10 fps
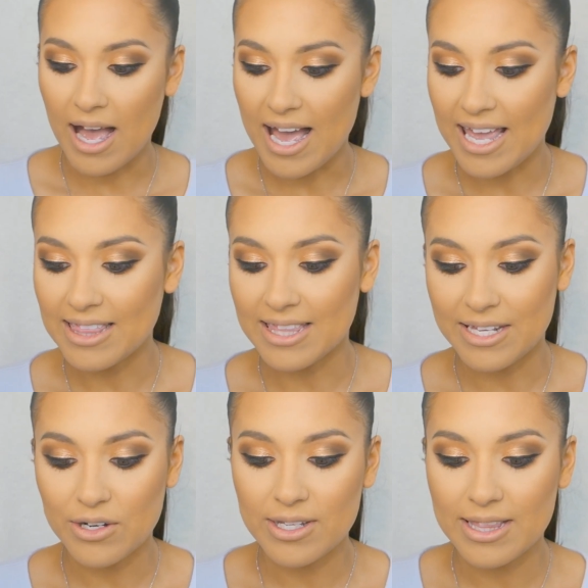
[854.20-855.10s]
I
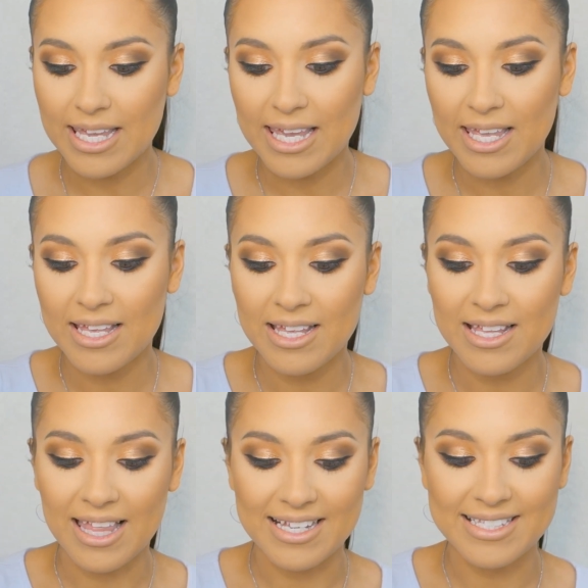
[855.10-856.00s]
literally,
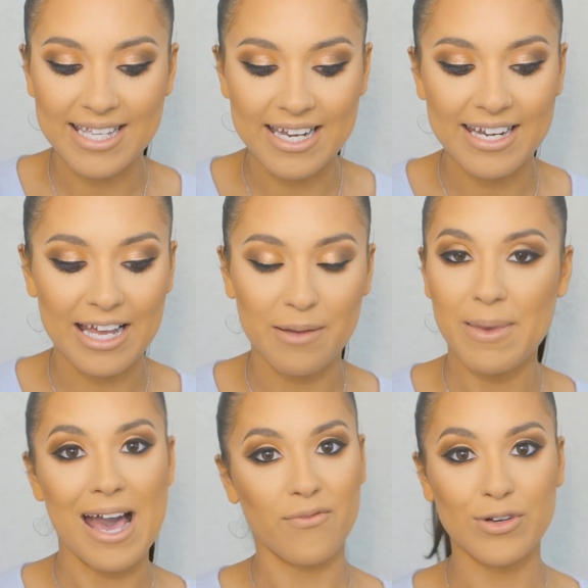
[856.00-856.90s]
like, set it up
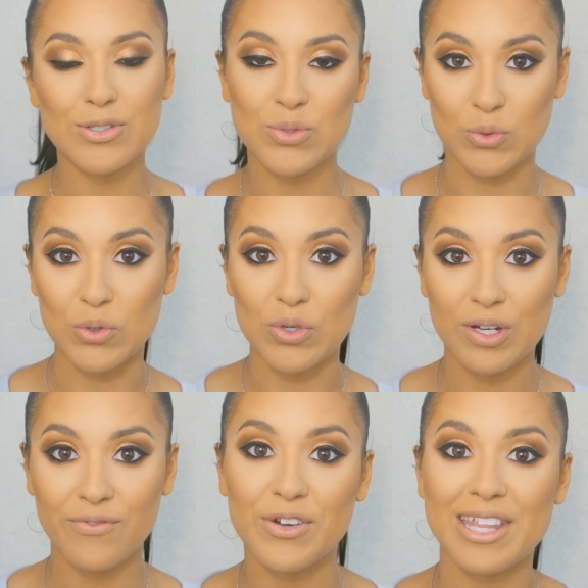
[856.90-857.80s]
after
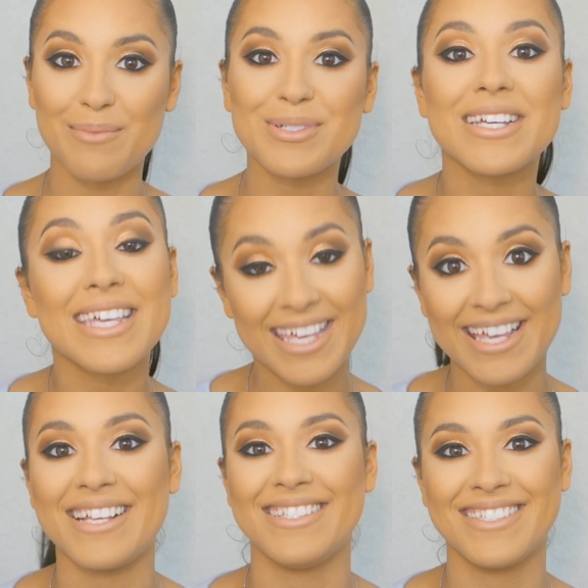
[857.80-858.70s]
school for them to
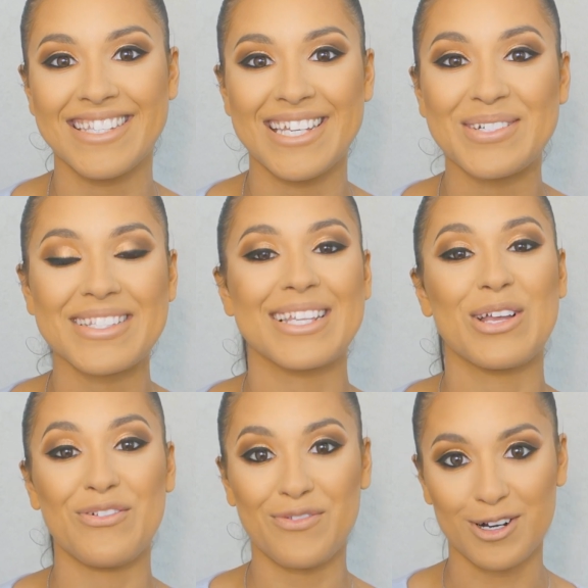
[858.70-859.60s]
kiss. It was, like,
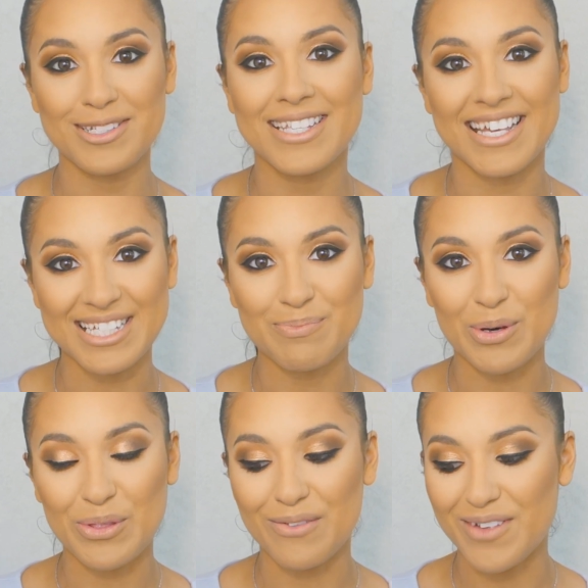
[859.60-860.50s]
their first kiss,
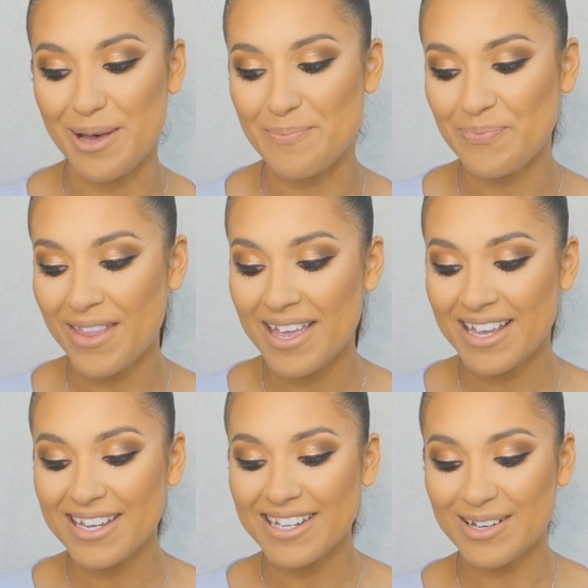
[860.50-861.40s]
both of them.
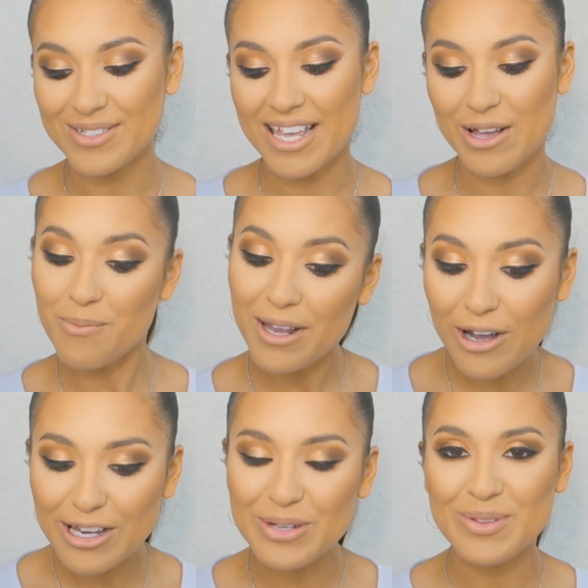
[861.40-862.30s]
And I was like, oh, my
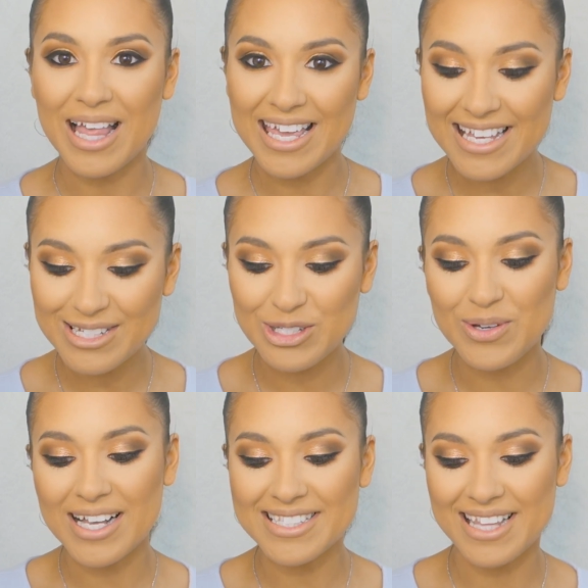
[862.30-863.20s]
God, you
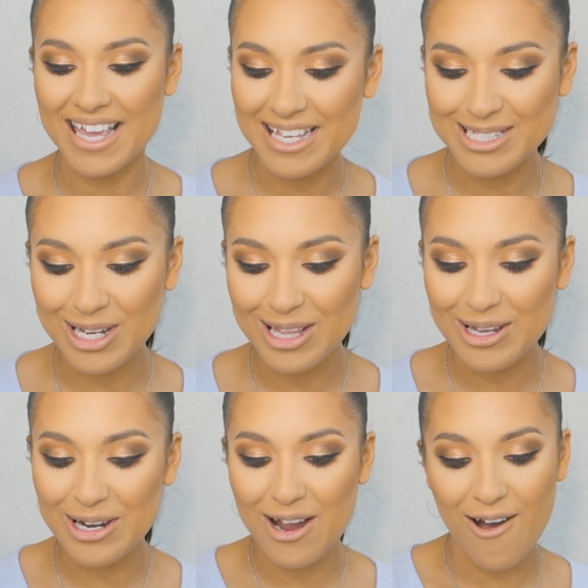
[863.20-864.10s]
guys like each
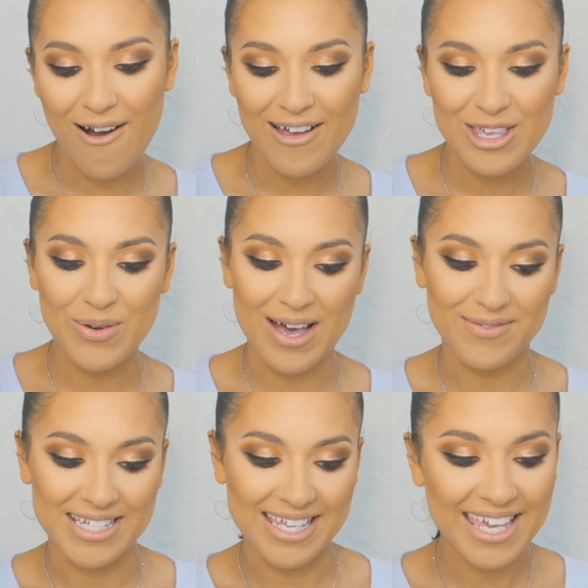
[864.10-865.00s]
other? You have
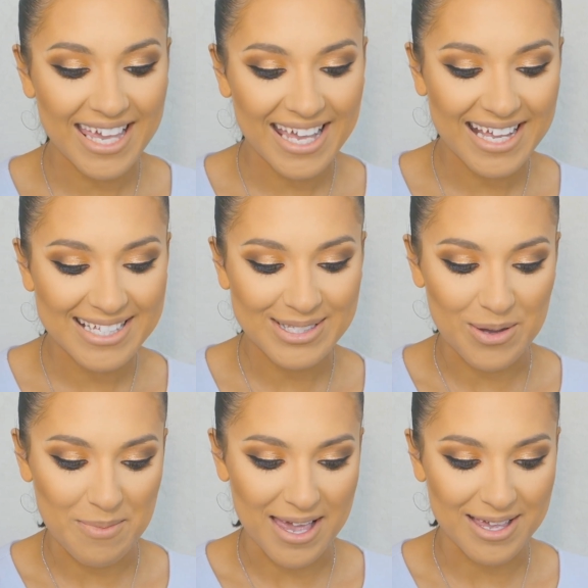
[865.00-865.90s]
to kiss.
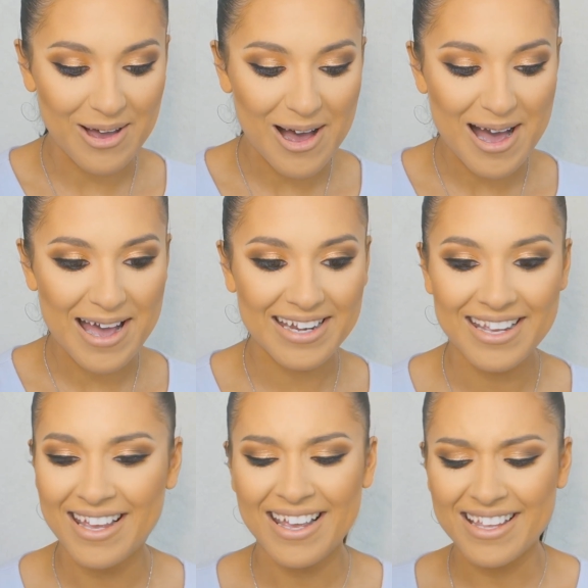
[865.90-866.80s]
Oh, my God.
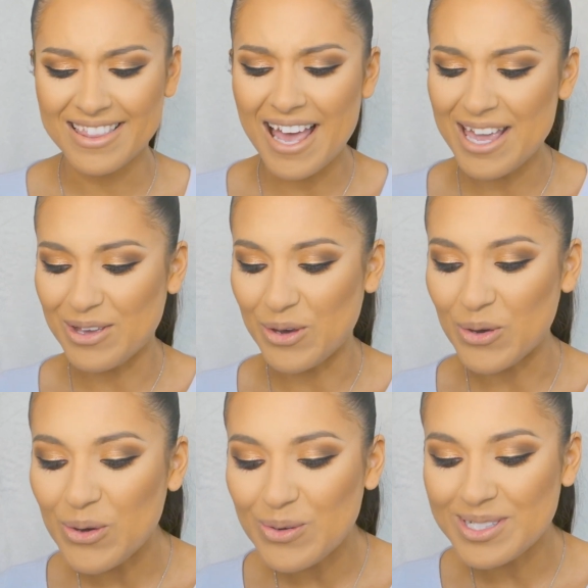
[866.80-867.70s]
Like,
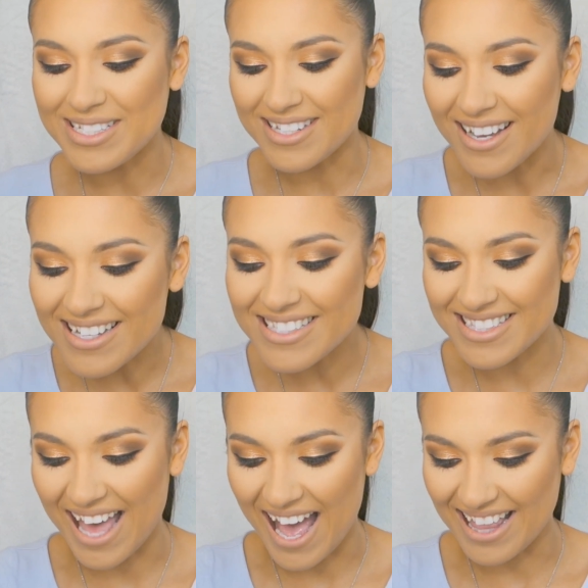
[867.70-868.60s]
who does
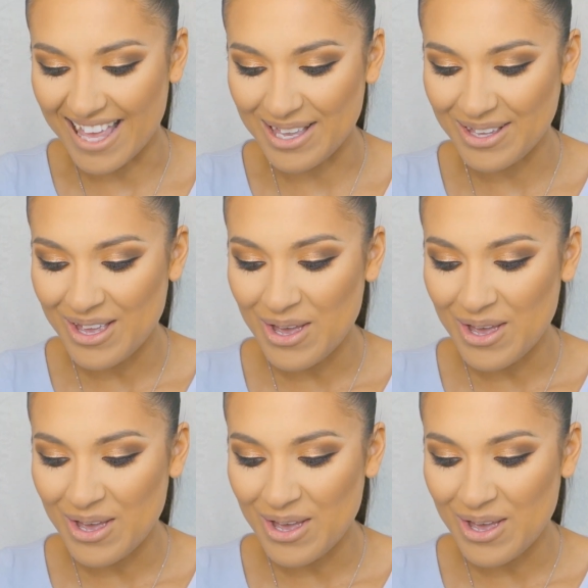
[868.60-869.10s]
that? Like,